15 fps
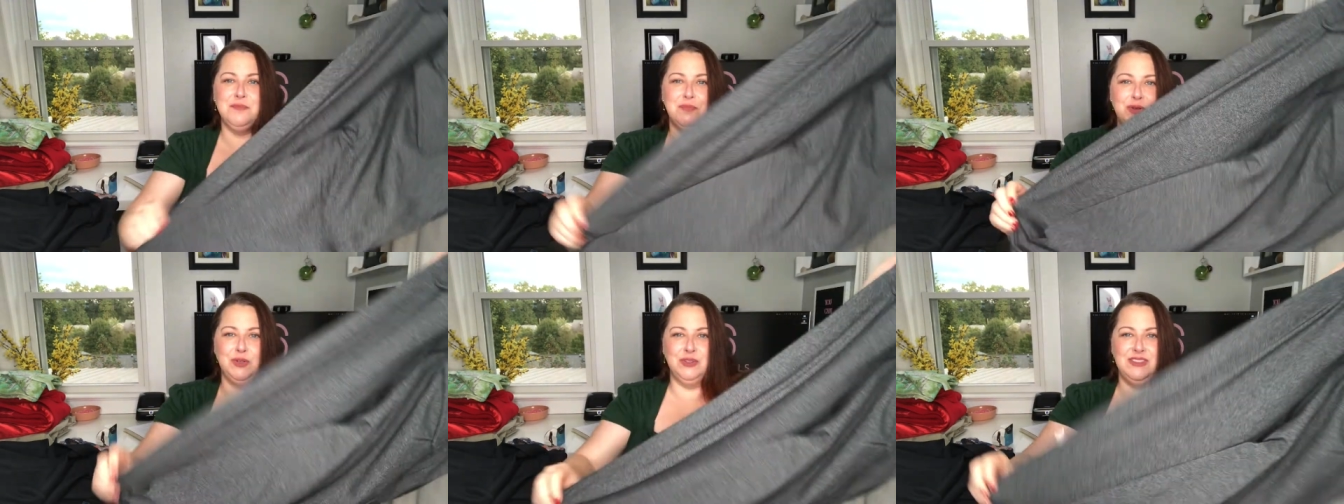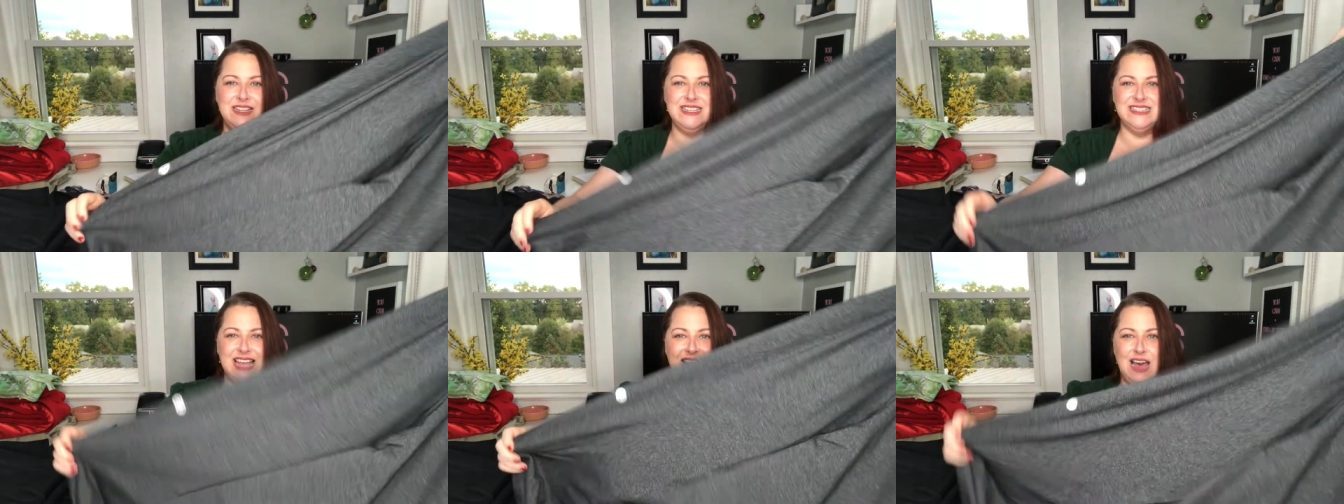pulled
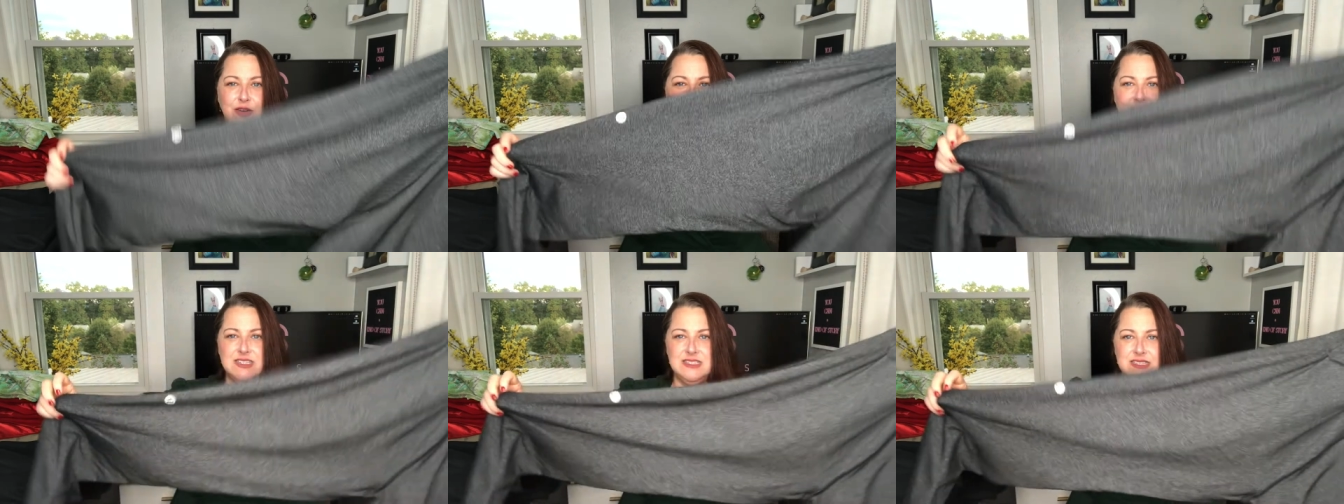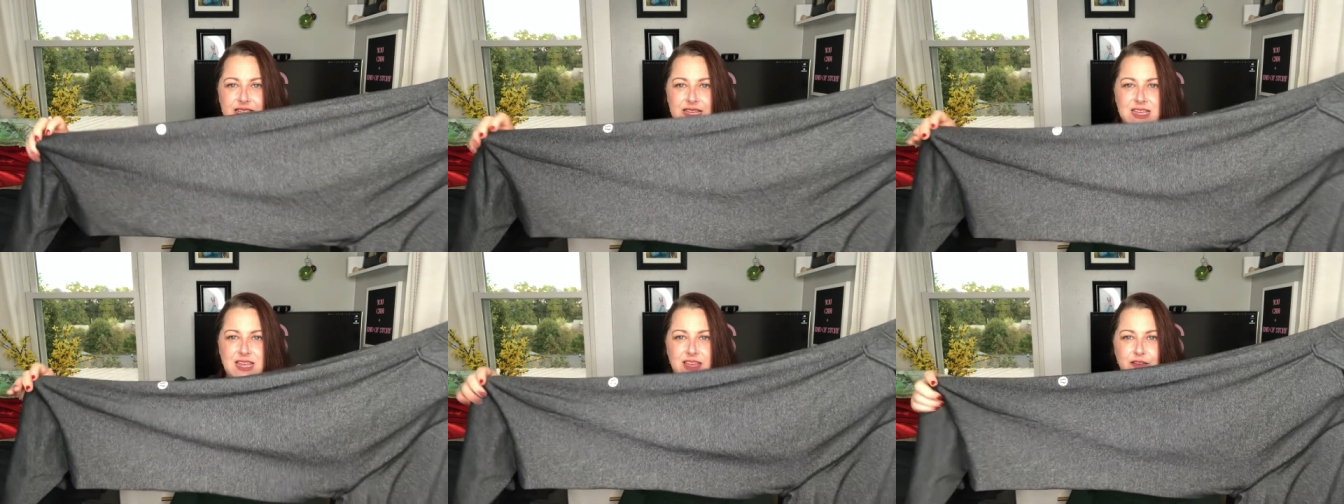these out to
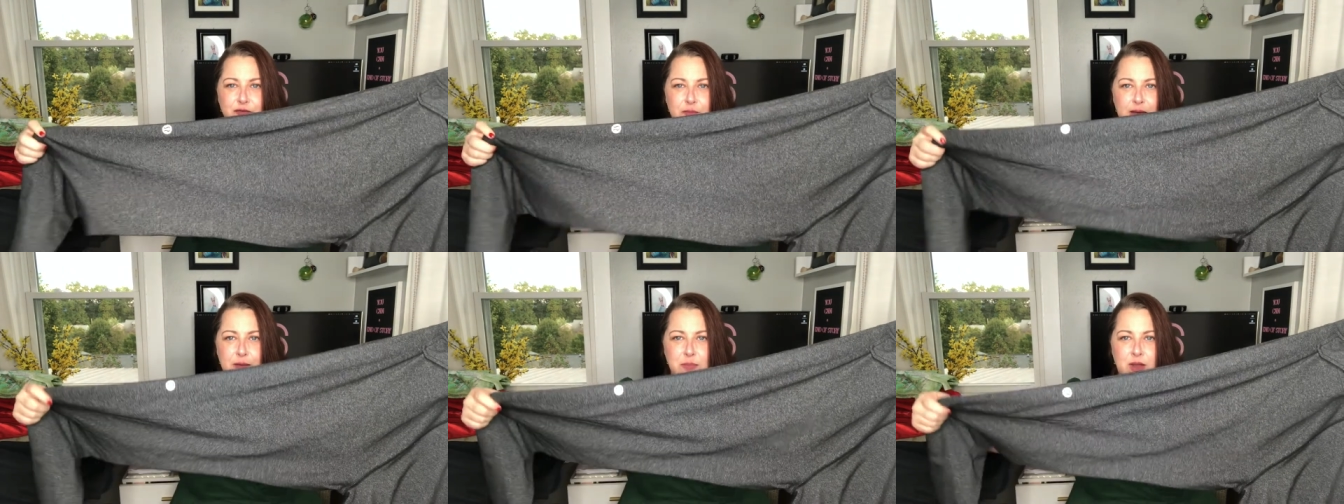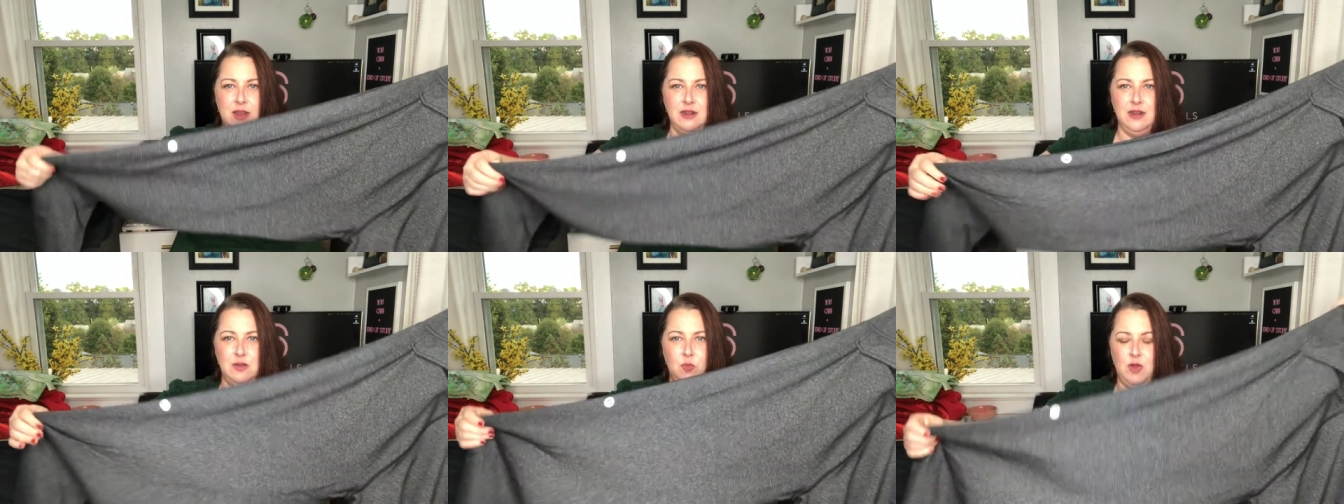see if my
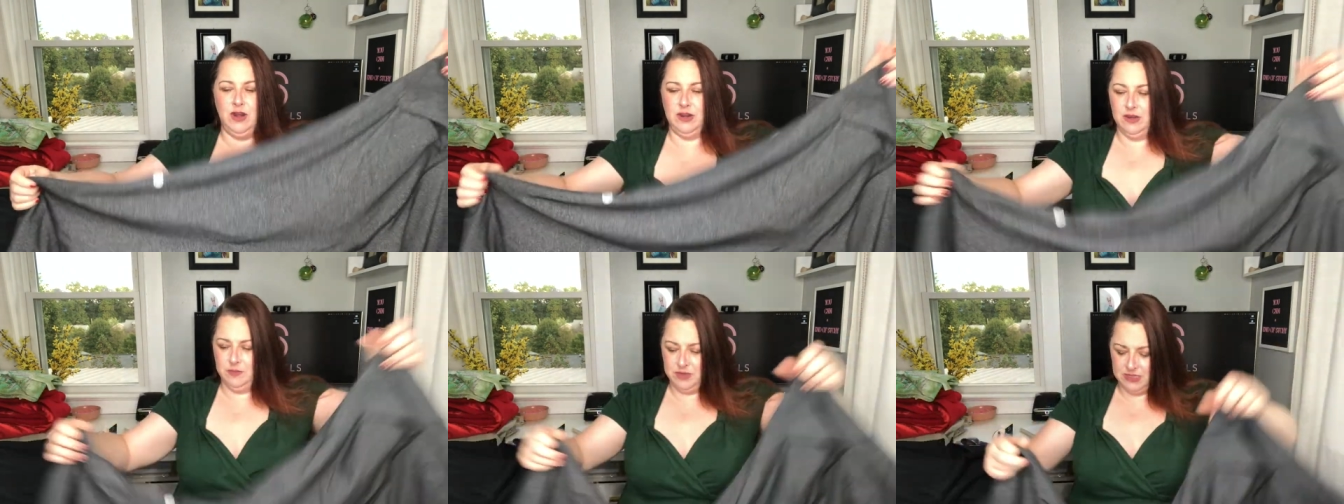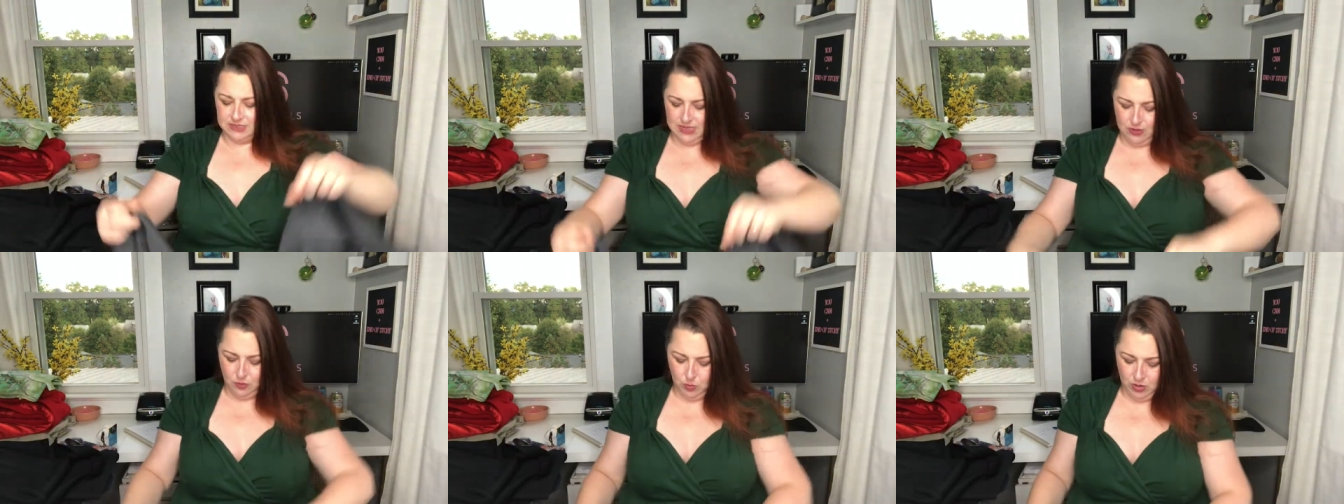partner wanted them because
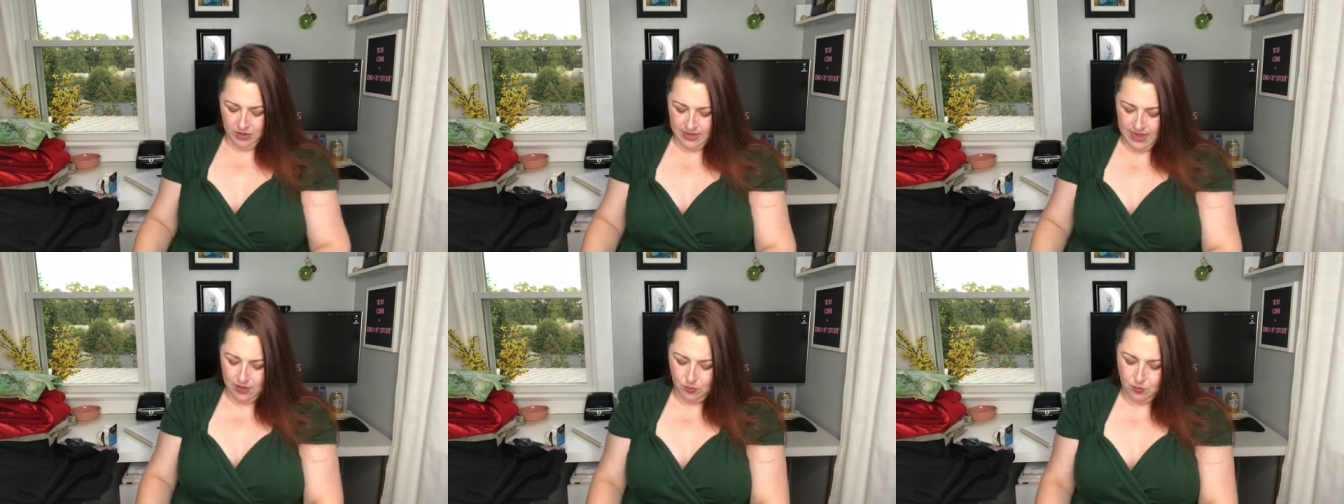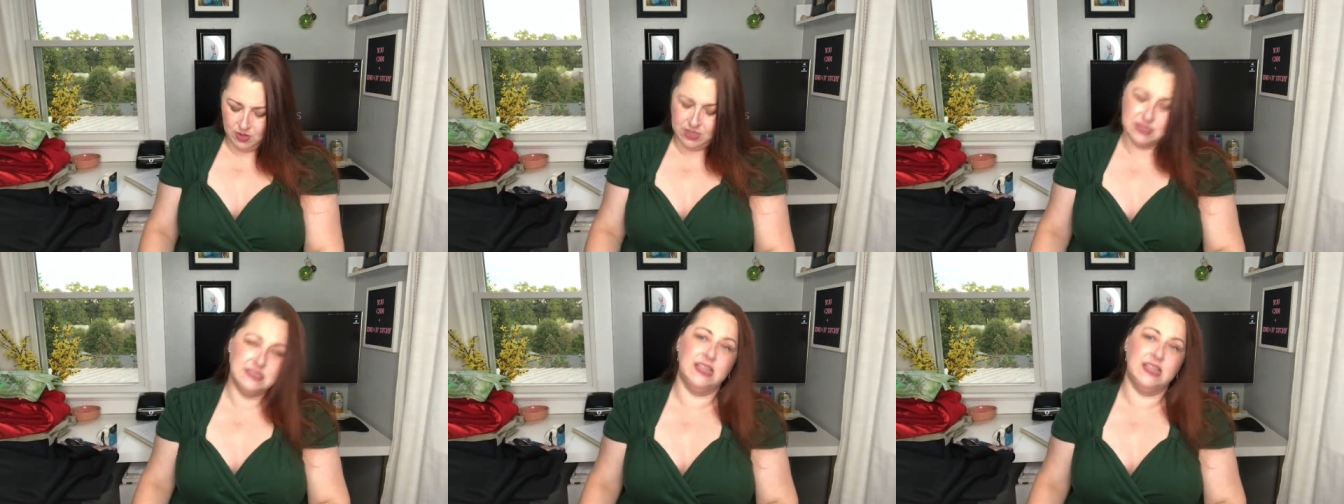they were workout ones,